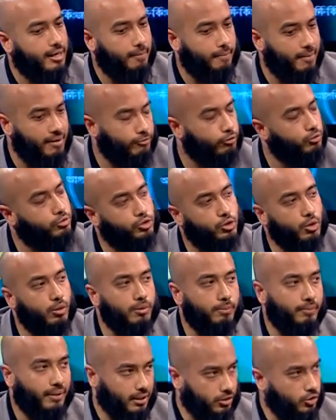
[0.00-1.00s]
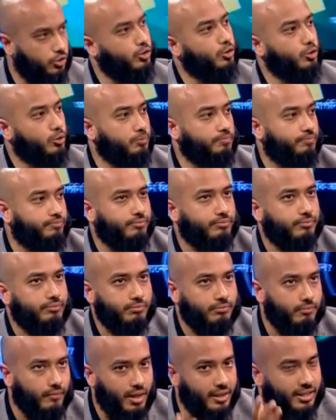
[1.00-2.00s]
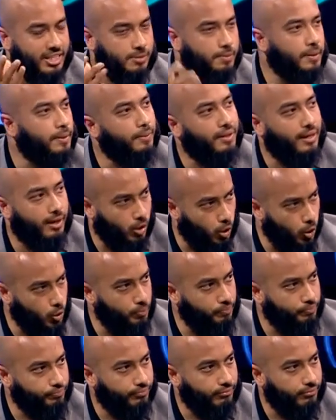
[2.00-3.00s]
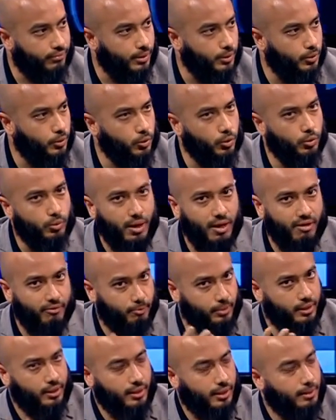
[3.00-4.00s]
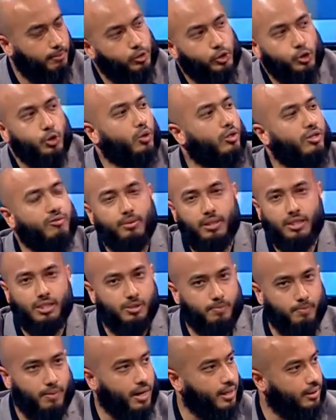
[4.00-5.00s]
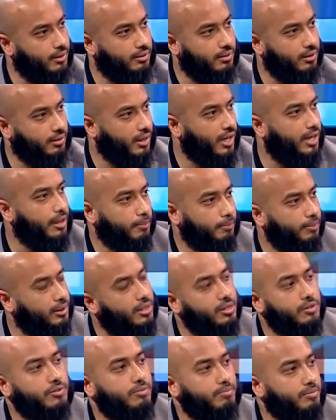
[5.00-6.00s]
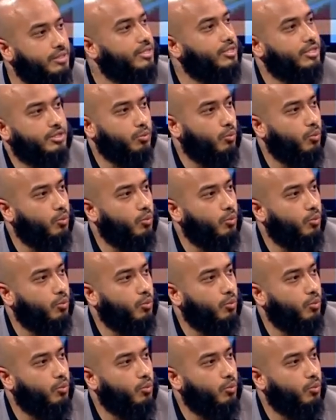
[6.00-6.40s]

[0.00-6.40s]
Mahfouj, going back to you, there's people at home who have been, I'm sure they've been inspired, okay? Because me just